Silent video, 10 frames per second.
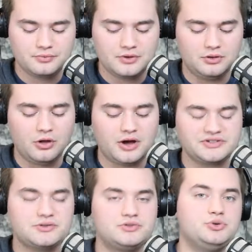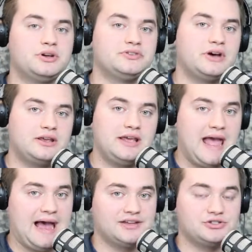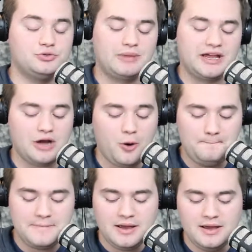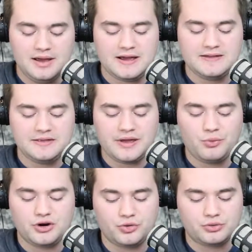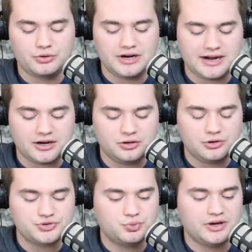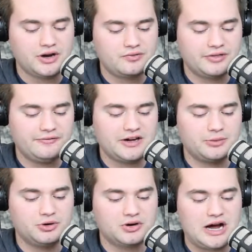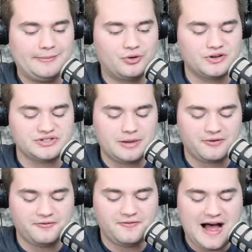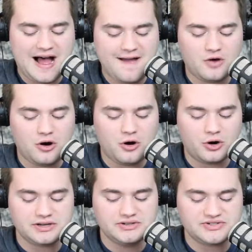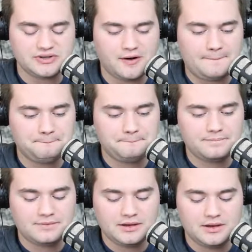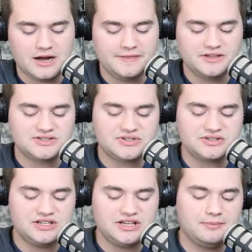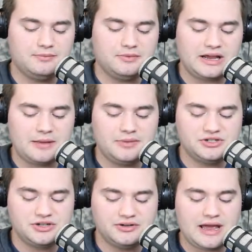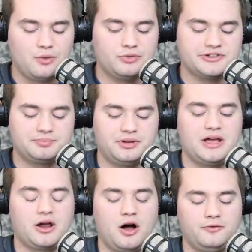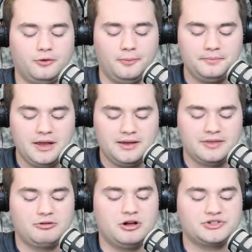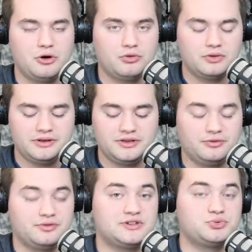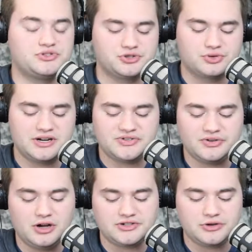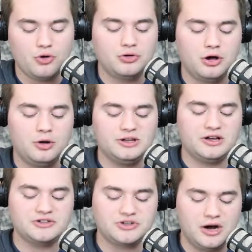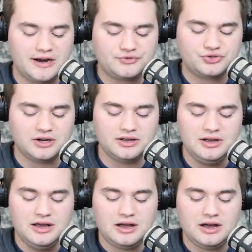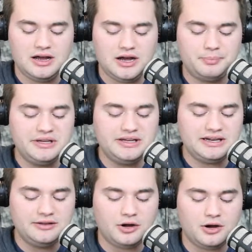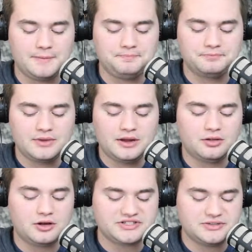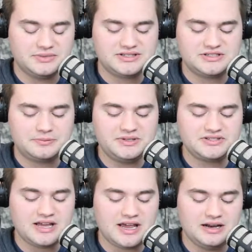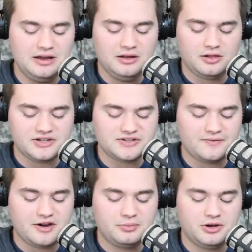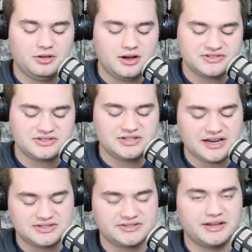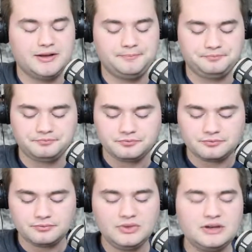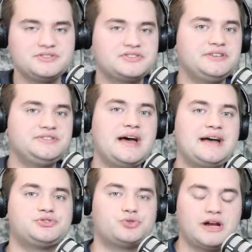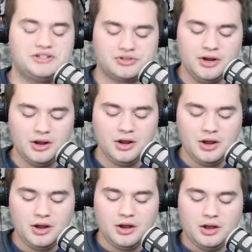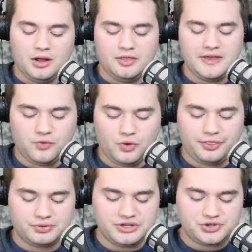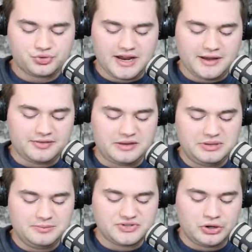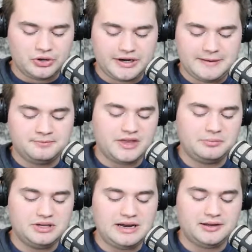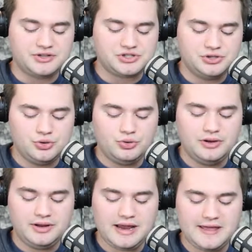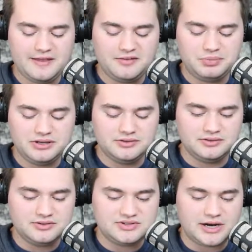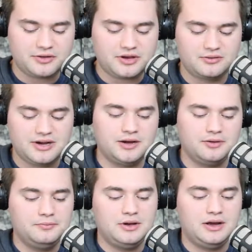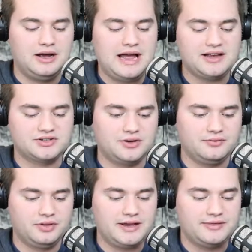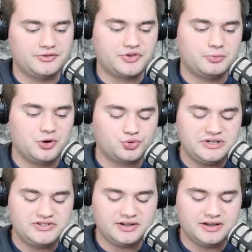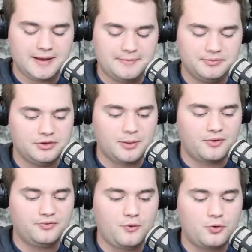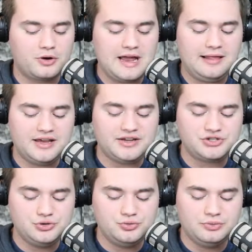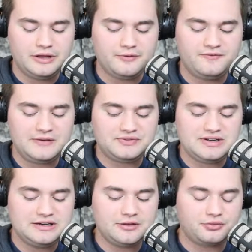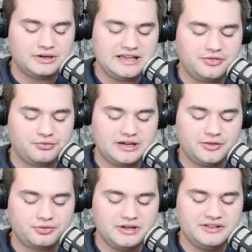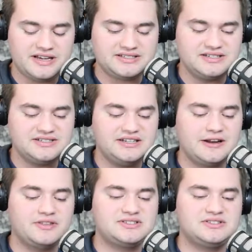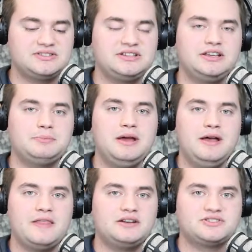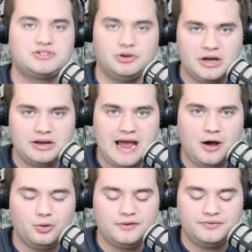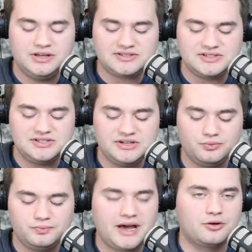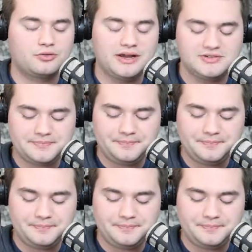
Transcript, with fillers: lost to Kentucky, as you may know. And then they went on the road and got a close win over the Vanderbilt Commodores. Number five, Arkansas. Uh, this is a team, like I mentioned, that was playing awful. They lost to this was the stretch. They lost to Oklahoma, lost to Hofstra, uh, beat Elon, lost to Mississippi State, lost to Vanderbilt, lost to Texas A&M. Since that stretch, they've three straight. They beat Missouri, they beat LSU, and they've beaten South Carolina uh, as of late. That was their most recent game. Number four, LSU, 15 and 3, 3 and 3 in the SEC. Now, this is a team that is still not out of the SEC title race,